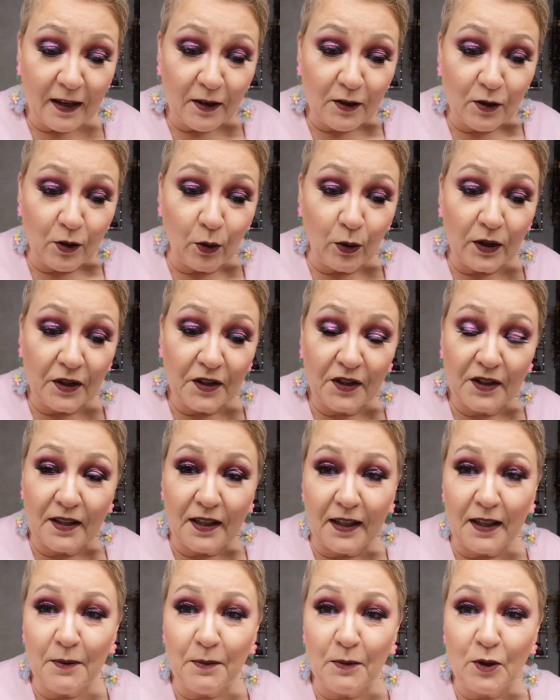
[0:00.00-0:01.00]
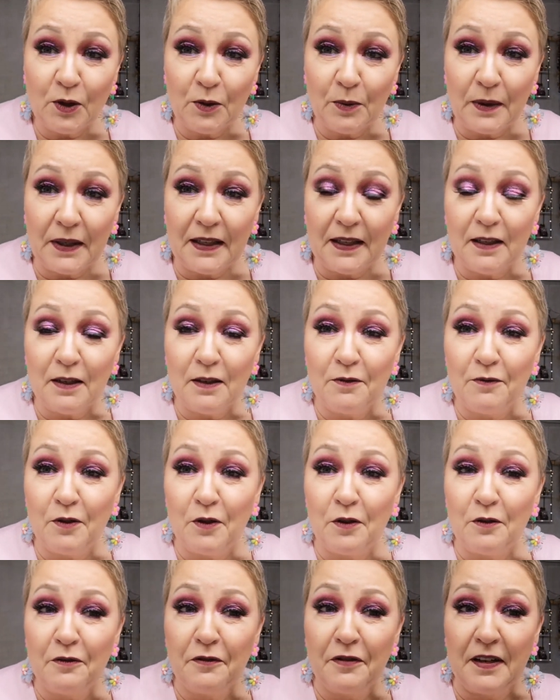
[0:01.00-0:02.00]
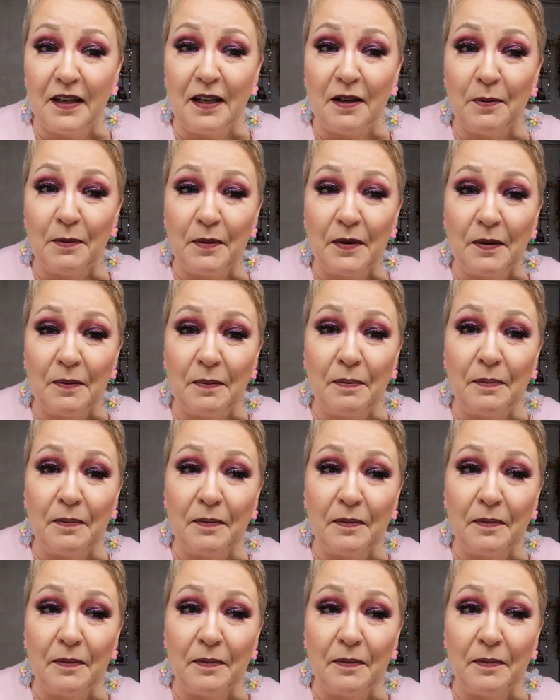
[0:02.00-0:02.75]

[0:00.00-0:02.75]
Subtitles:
So it's time to me to film